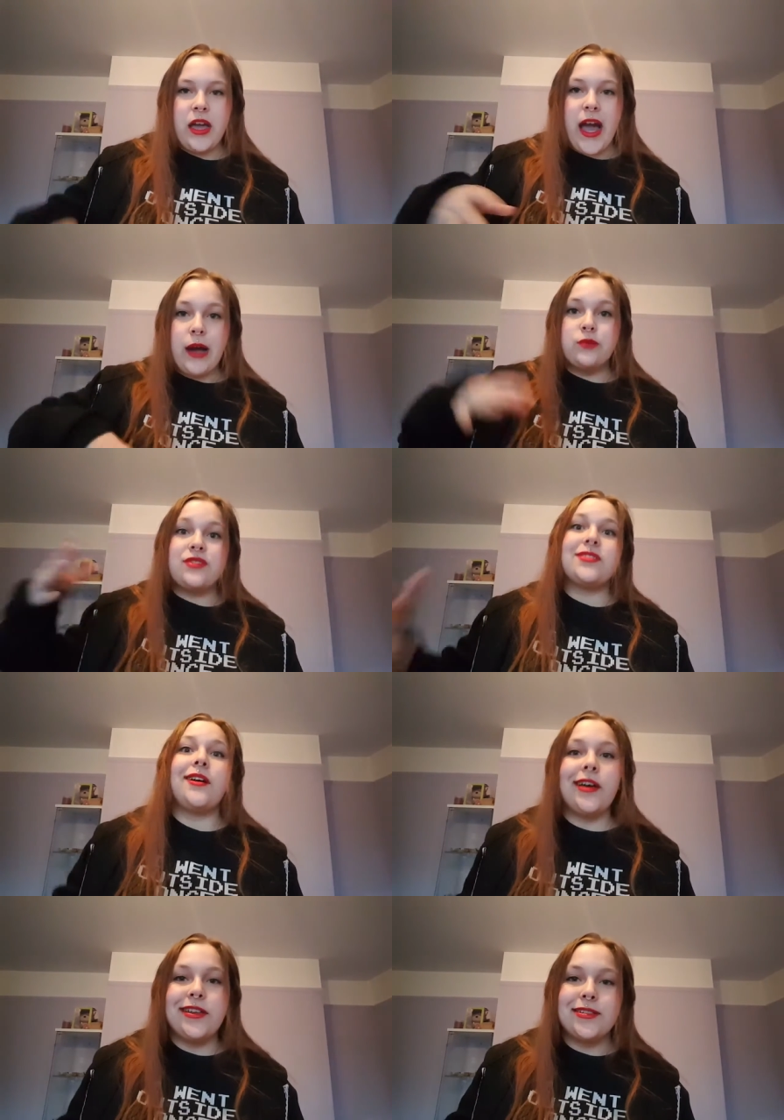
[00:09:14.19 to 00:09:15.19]

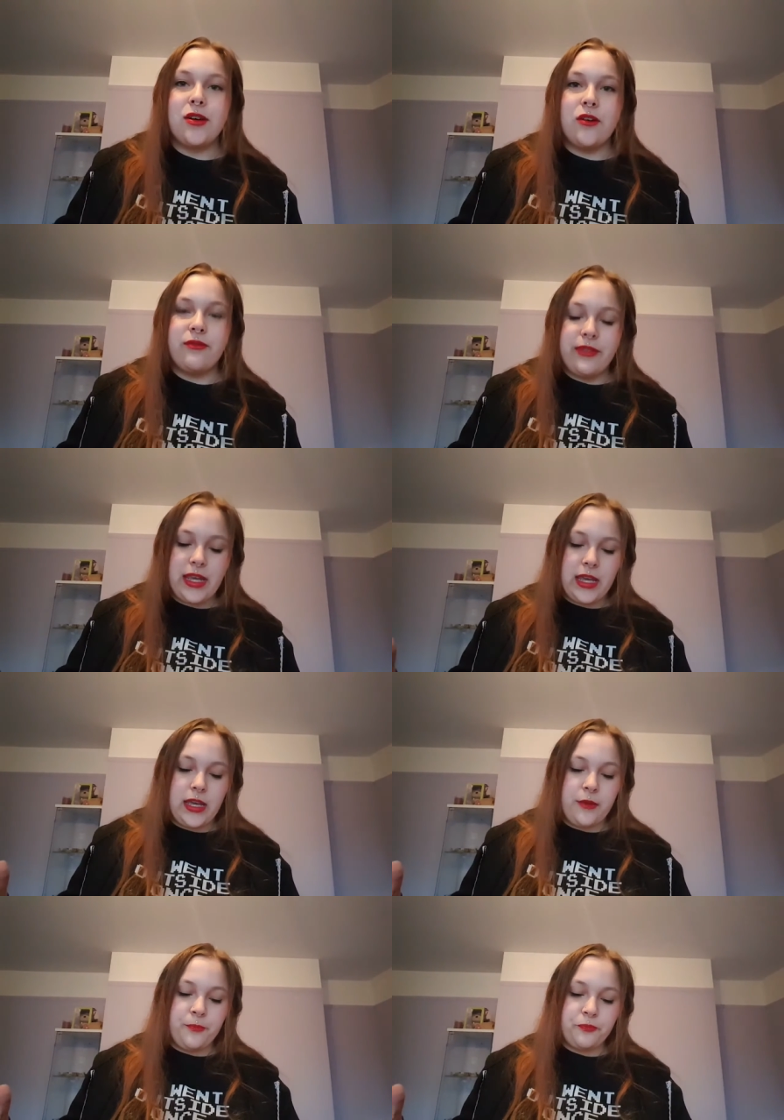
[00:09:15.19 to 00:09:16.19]
outside of
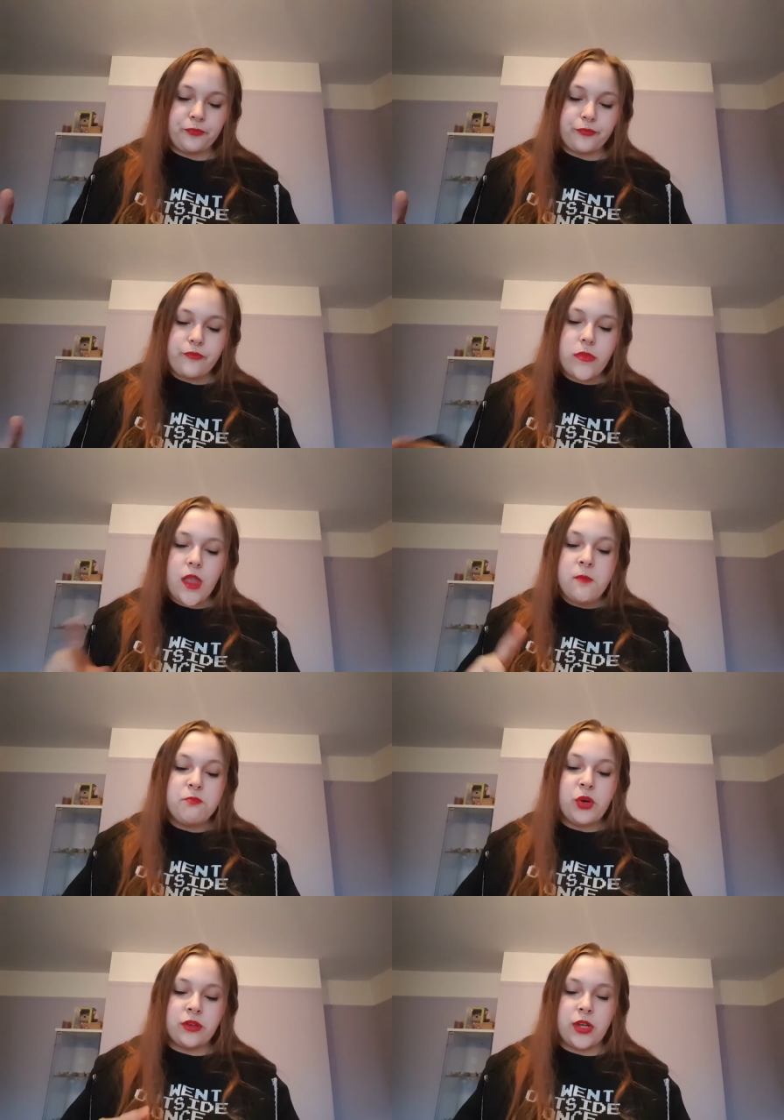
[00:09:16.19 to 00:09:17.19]
the
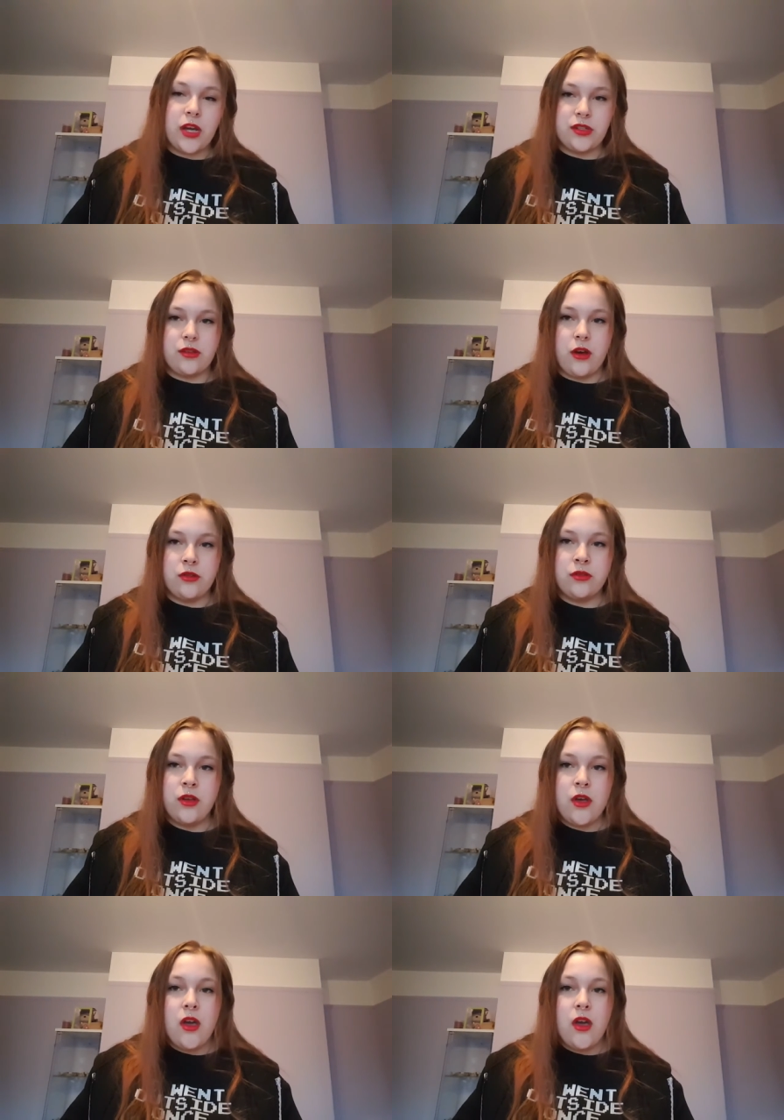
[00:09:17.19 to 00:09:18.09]
Booknerdathon.